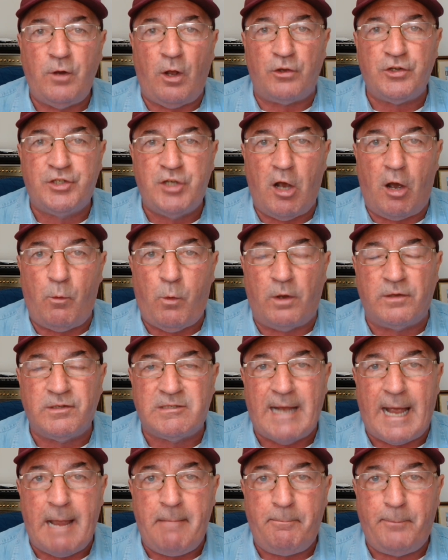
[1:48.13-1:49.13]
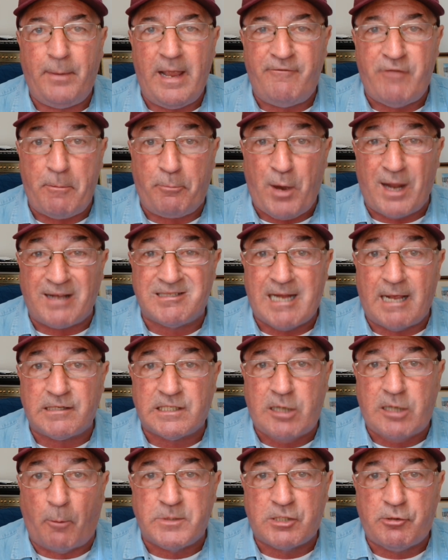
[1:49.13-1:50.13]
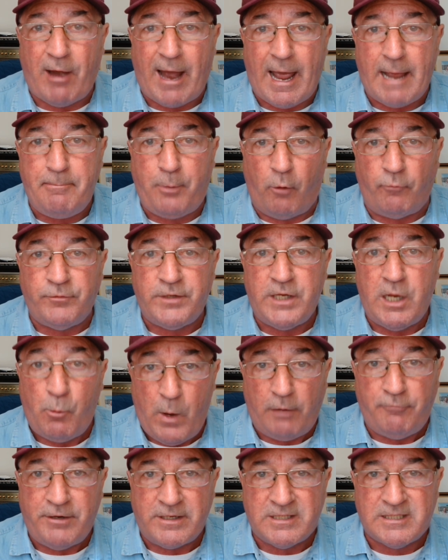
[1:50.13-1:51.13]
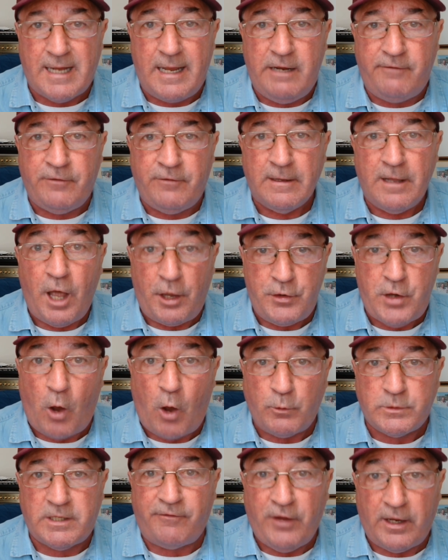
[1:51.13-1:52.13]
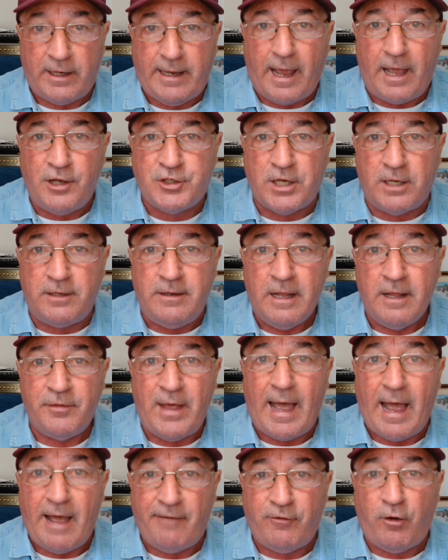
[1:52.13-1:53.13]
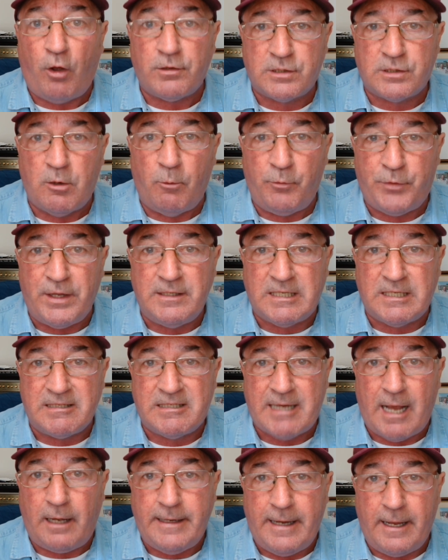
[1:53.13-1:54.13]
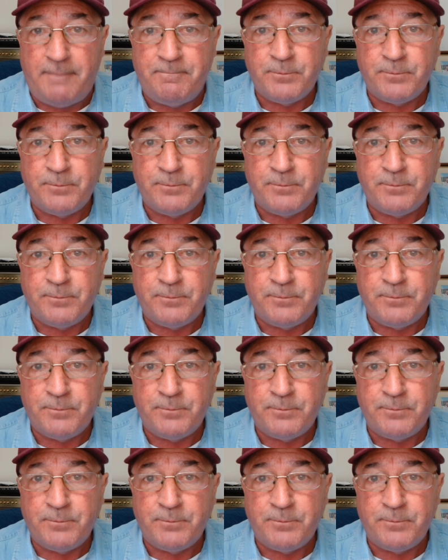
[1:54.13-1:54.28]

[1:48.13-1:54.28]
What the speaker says: Not sure what time, but if you press that subscribe button, you will receive a notification that I've got something to tell you.